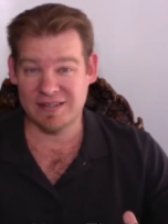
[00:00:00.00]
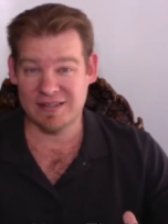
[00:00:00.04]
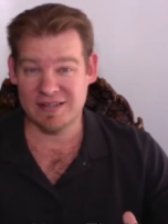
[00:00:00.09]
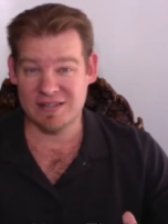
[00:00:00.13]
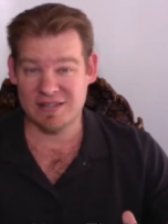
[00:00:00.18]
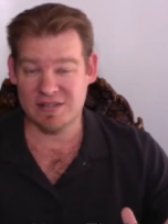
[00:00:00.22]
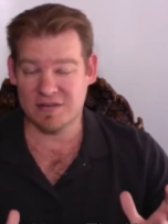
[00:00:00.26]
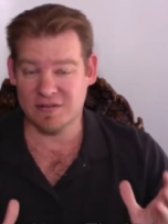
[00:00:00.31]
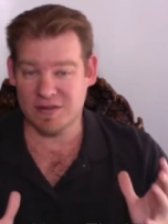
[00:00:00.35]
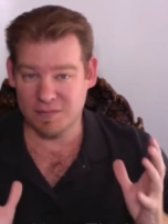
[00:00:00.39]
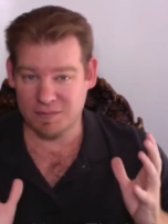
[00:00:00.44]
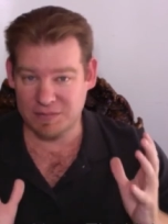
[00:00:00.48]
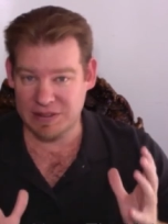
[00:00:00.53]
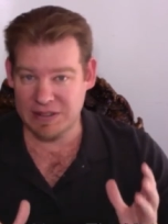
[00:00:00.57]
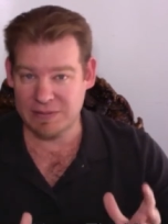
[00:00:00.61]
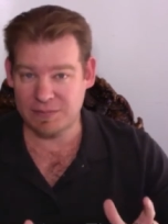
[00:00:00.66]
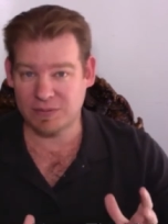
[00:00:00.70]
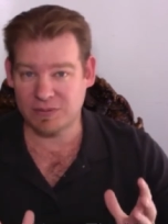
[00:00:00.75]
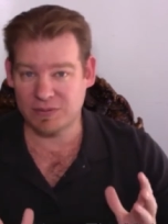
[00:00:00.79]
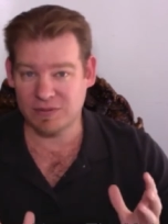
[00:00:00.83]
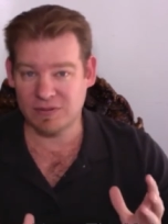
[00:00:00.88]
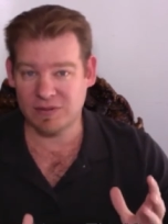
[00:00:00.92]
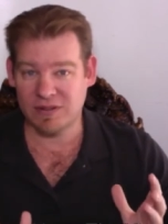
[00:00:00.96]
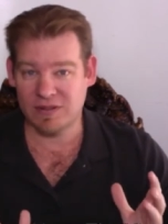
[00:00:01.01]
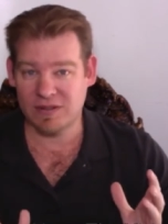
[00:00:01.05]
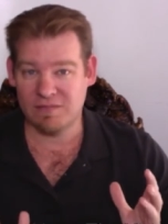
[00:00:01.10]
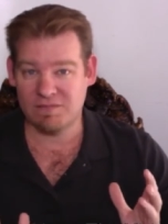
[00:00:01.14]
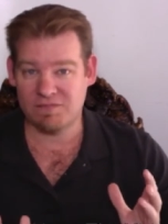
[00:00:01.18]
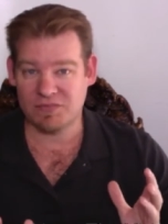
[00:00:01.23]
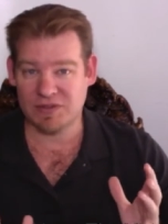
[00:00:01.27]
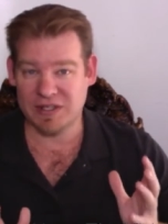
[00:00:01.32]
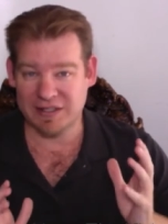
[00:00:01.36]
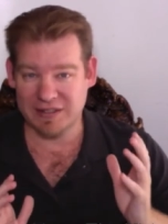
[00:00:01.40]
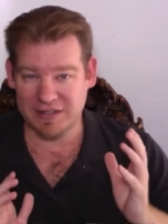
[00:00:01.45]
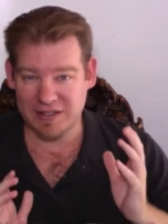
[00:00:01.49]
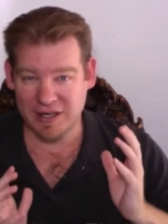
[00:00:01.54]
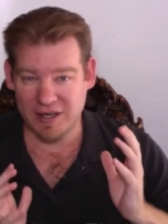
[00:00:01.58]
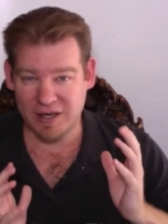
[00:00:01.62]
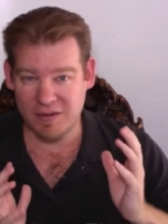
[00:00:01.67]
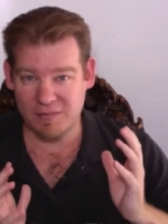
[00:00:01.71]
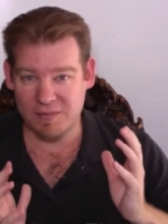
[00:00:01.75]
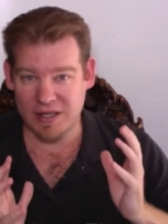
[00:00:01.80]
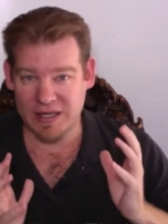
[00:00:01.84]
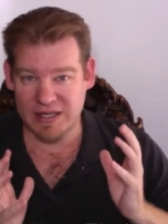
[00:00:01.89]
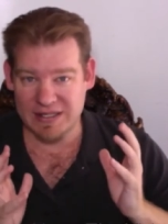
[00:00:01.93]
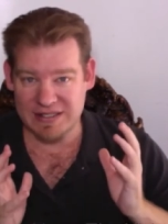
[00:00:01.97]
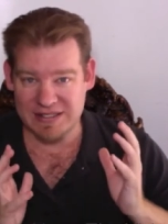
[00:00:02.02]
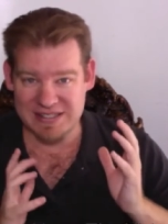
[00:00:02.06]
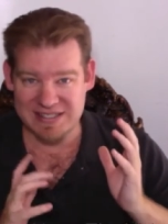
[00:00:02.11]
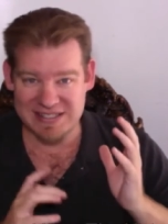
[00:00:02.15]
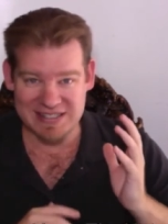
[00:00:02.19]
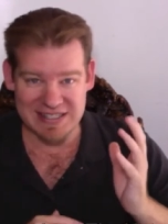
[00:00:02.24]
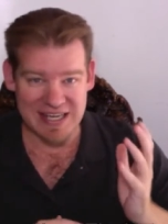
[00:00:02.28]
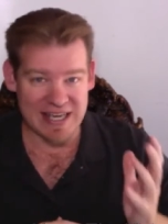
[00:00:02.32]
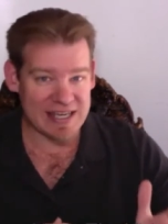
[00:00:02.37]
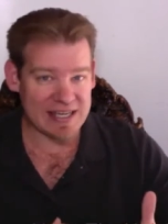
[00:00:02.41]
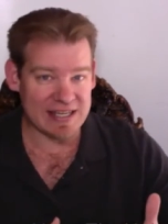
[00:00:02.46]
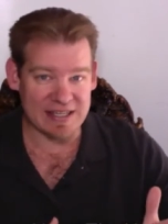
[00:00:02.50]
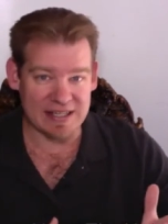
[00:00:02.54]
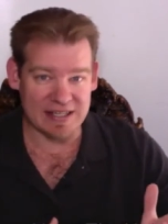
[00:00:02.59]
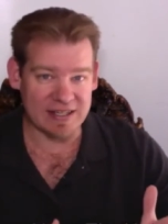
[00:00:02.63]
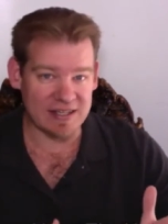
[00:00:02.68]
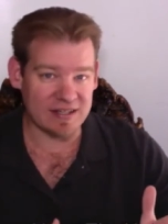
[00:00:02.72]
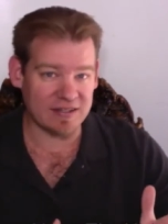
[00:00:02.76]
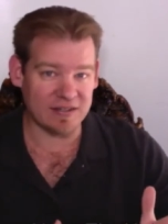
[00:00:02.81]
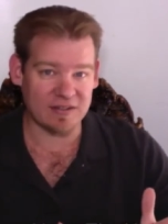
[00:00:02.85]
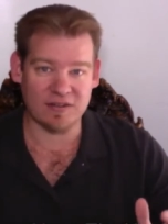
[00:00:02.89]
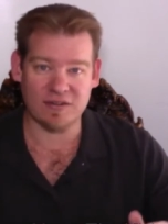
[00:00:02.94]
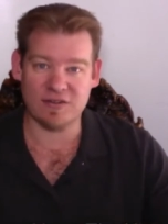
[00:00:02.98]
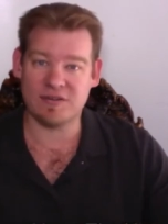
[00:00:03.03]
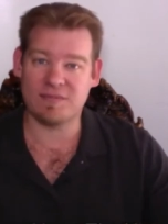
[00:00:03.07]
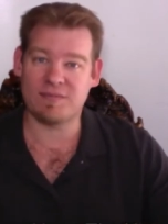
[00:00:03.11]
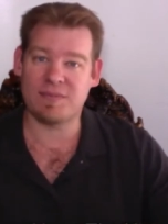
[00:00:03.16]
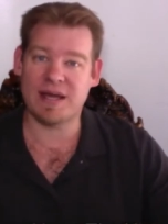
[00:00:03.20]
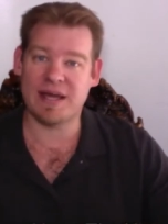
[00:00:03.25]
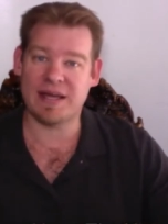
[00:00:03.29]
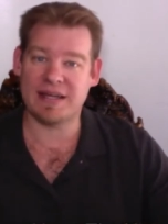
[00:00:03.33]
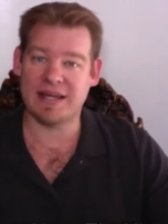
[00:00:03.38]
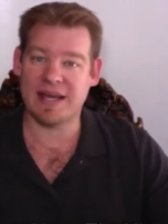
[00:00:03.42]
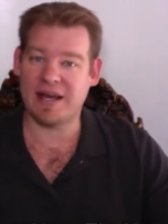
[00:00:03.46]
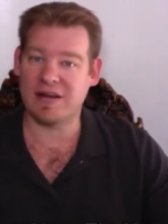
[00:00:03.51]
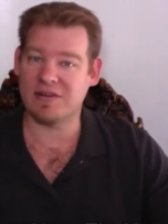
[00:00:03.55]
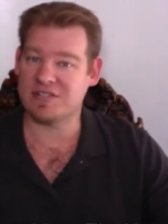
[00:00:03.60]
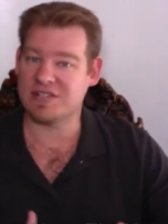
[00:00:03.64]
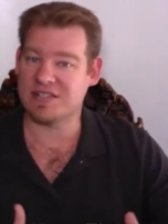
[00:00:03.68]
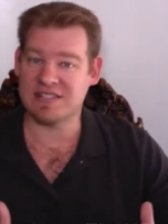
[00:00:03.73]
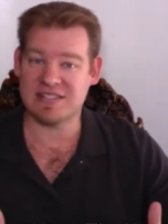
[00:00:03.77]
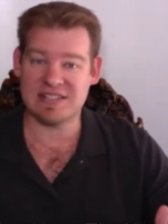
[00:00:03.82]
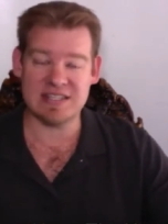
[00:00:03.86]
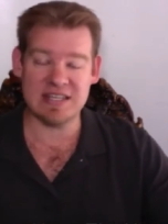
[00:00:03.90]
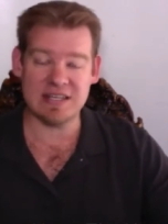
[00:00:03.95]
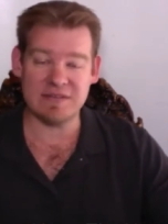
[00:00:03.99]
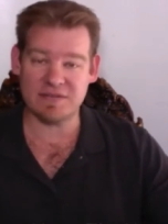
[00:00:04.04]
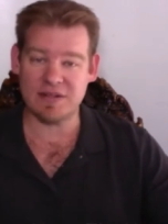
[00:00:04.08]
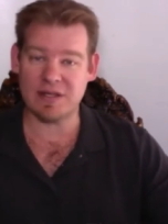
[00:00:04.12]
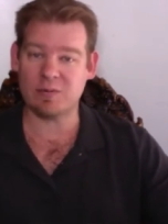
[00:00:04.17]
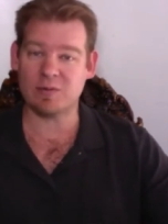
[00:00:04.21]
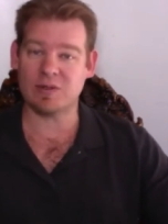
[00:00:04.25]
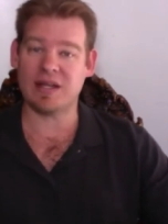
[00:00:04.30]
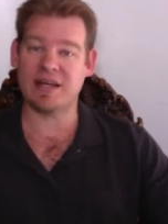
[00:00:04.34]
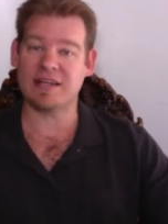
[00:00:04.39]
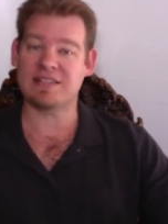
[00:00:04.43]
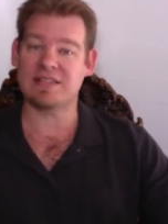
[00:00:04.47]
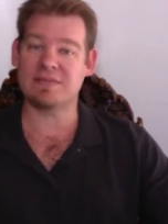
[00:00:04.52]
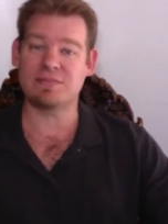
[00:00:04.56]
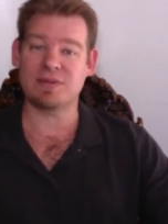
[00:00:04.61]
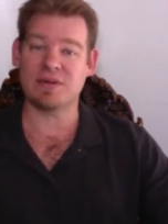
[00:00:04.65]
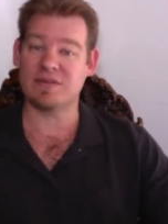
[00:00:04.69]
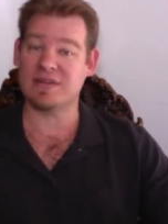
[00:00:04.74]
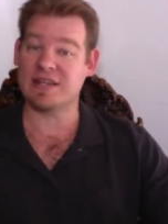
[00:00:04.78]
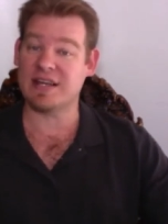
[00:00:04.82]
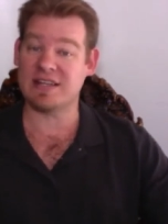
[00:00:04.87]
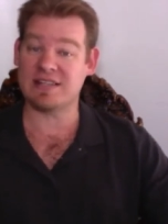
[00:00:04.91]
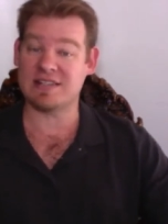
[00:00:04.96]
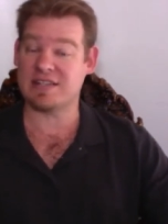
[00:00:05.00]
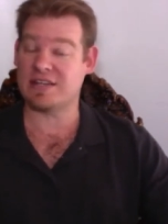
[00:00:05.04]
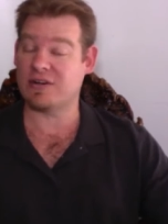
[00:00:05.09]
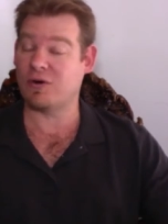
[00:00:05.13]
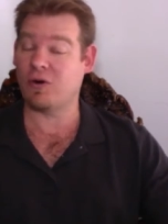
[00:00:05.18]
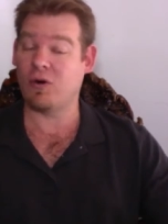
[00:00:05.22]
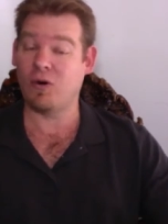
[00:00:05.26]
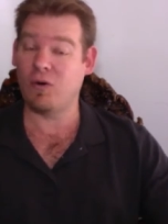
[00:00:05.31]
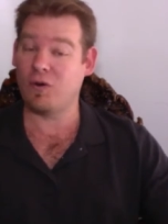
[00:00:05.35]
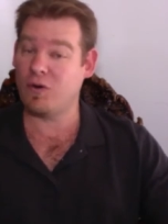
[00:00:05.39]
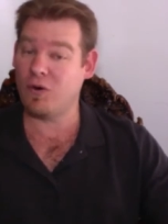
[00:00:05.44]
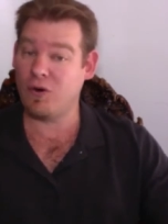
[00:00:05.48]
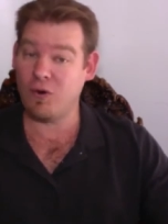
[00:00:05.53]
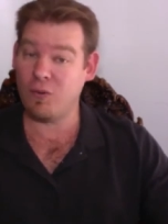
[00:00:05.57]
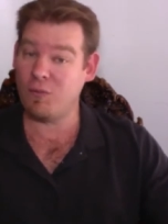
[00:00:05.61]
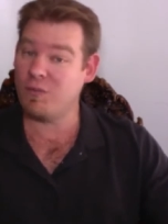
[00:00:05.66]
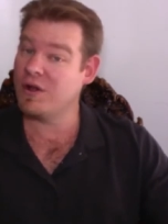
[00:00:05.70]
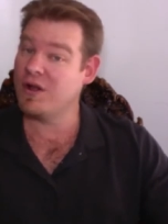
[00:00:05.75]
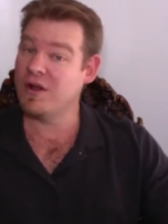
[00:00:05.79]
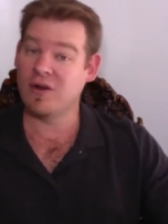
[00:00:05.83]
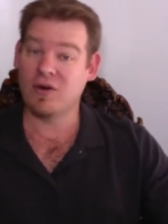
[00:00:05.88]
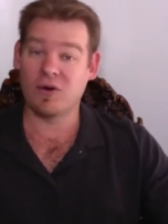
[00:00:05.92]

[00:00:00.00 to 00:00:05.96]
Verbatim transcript: so that people can come and stay in an earth bag house and see if they would like to build that as their whole home,